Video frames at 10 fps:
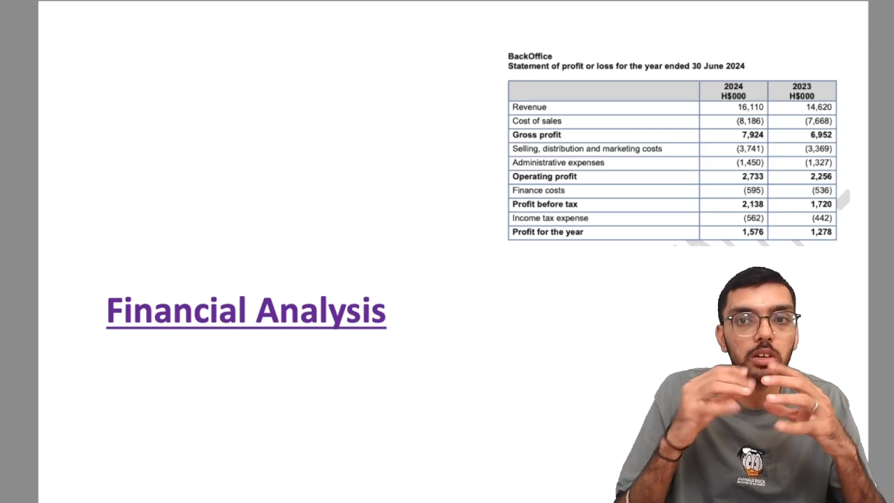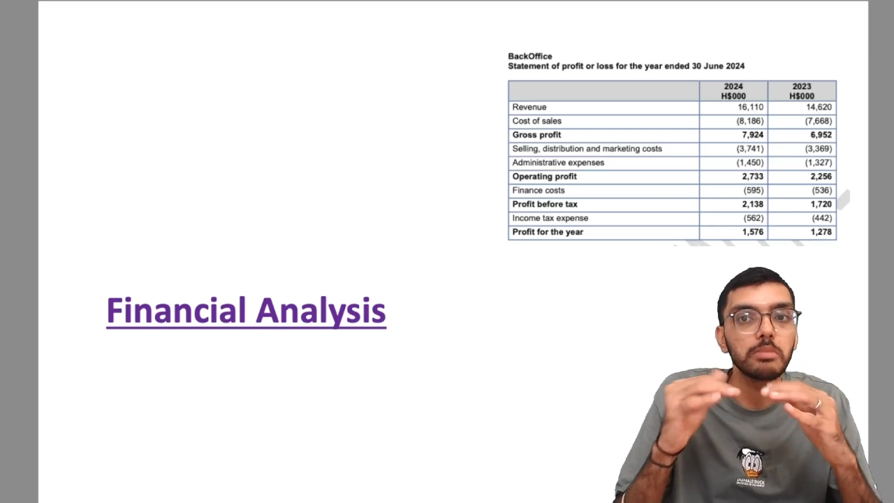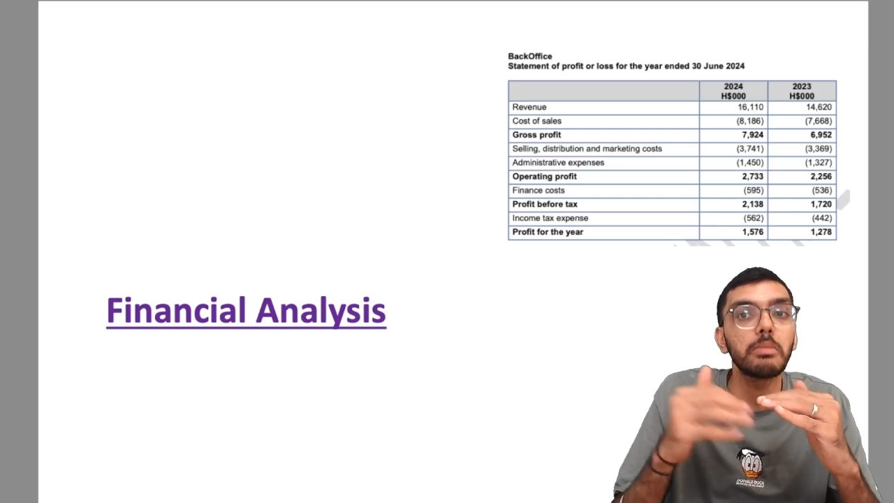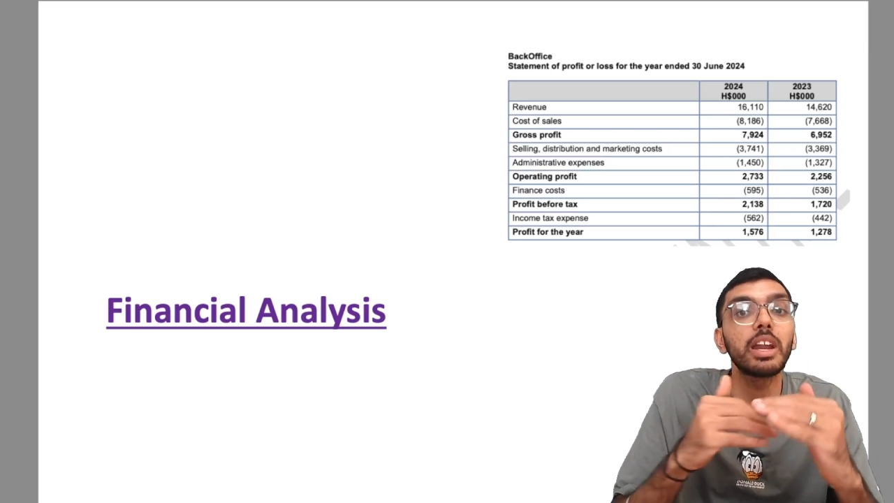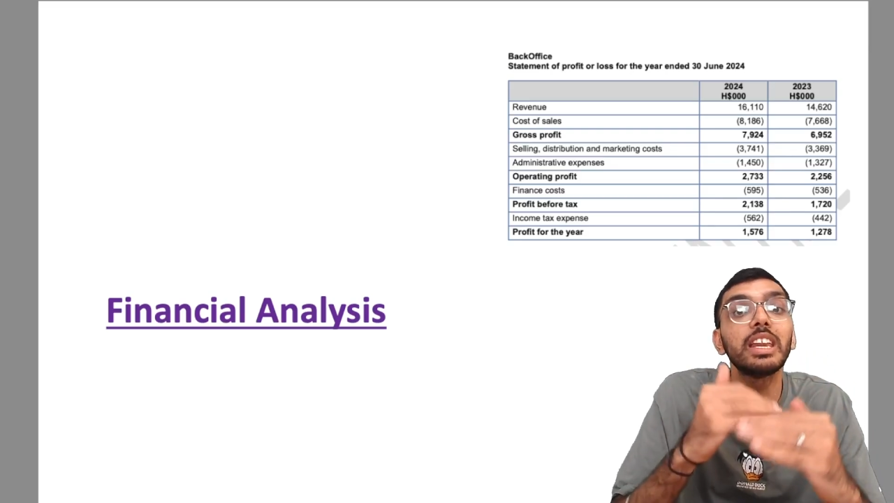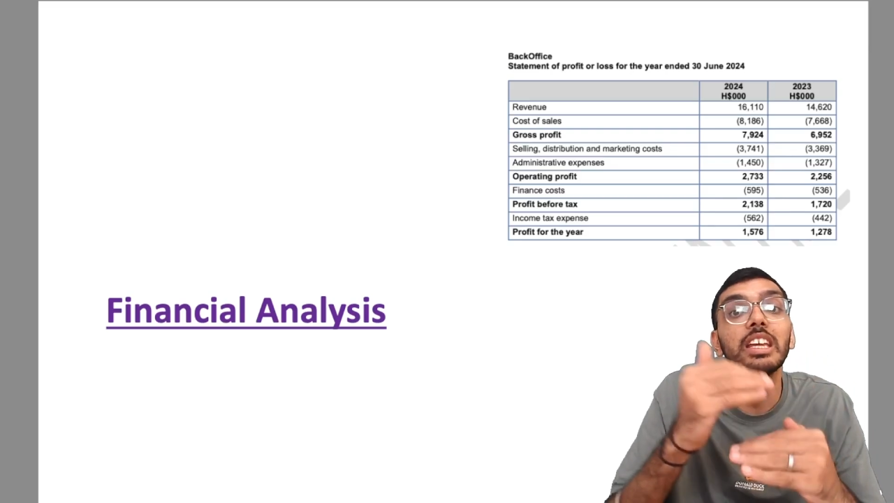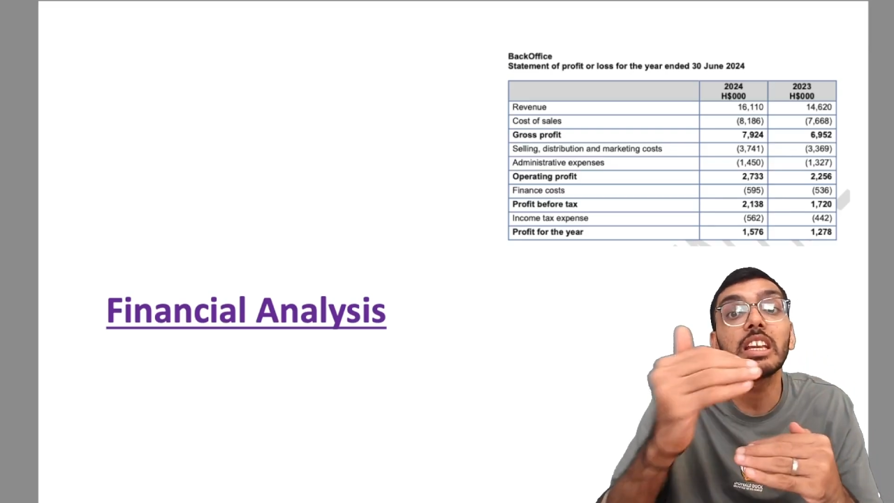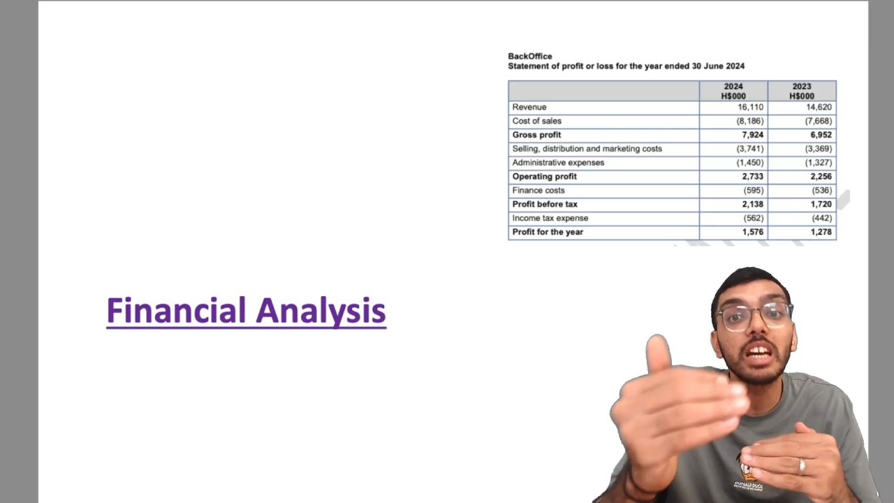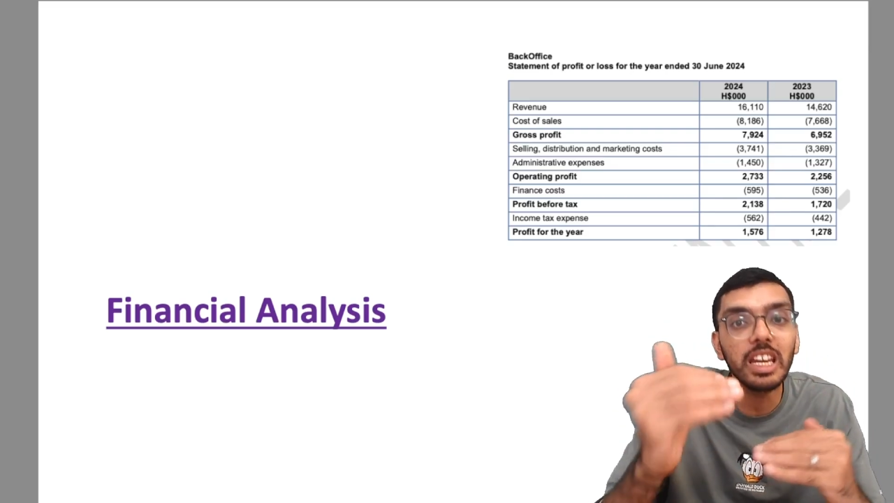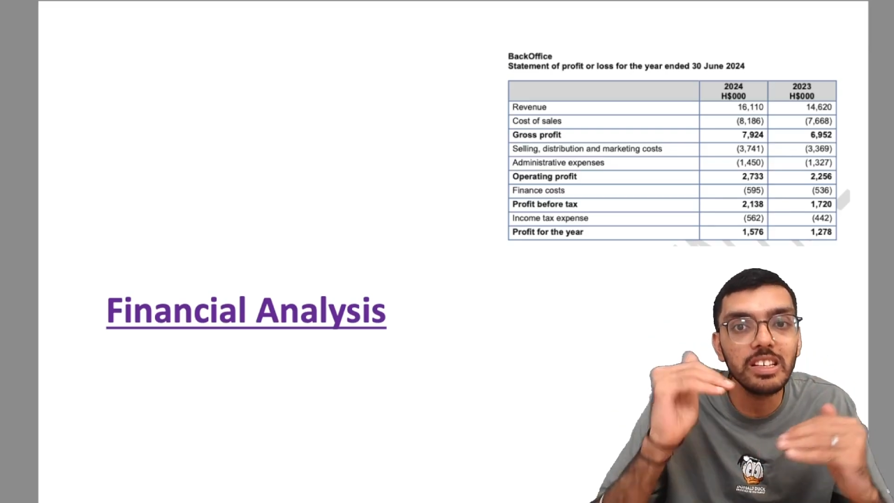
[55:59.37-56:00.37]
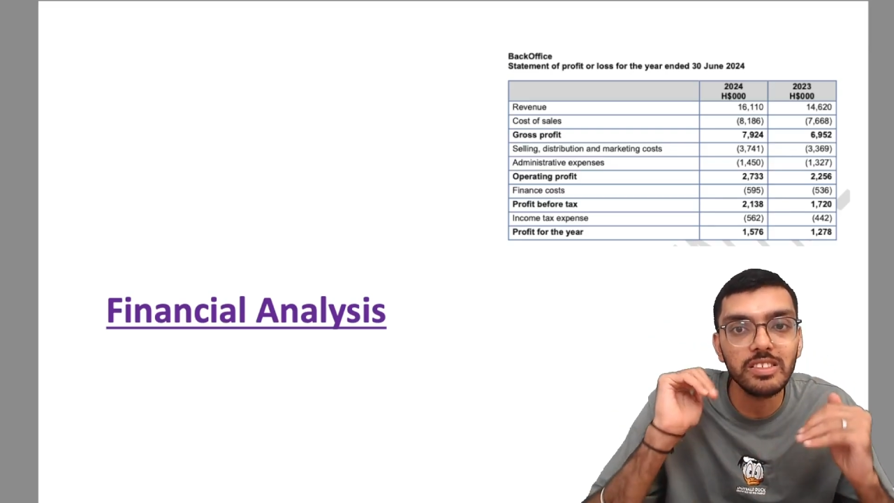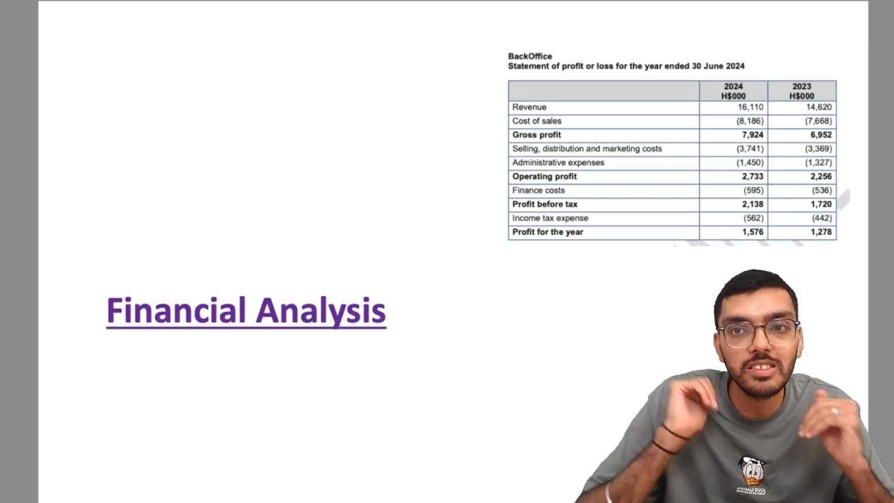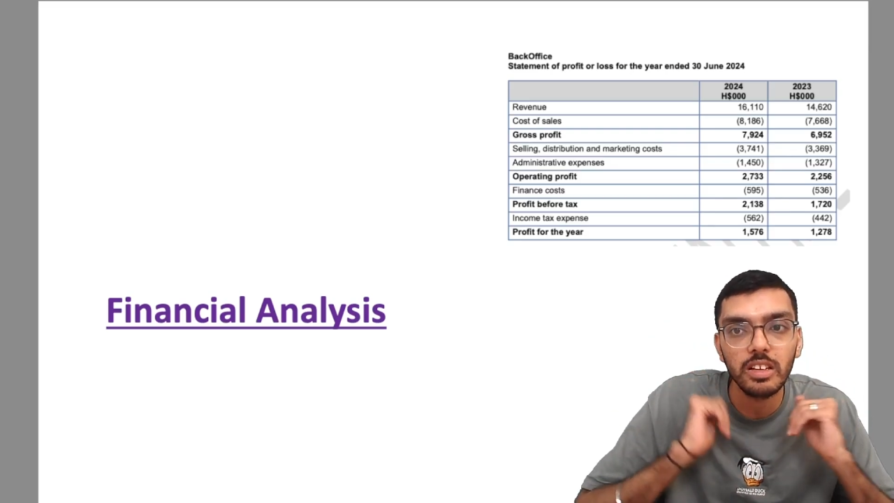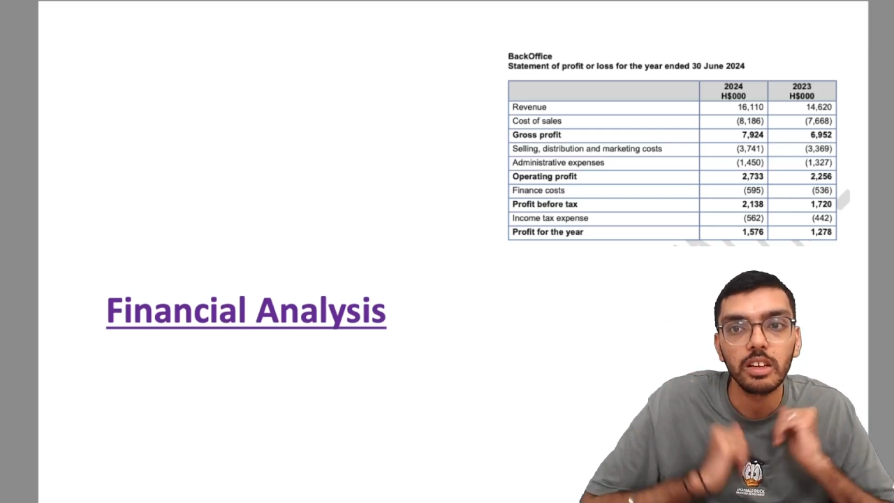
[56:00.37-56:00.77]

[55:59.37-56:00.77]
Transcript: but an increase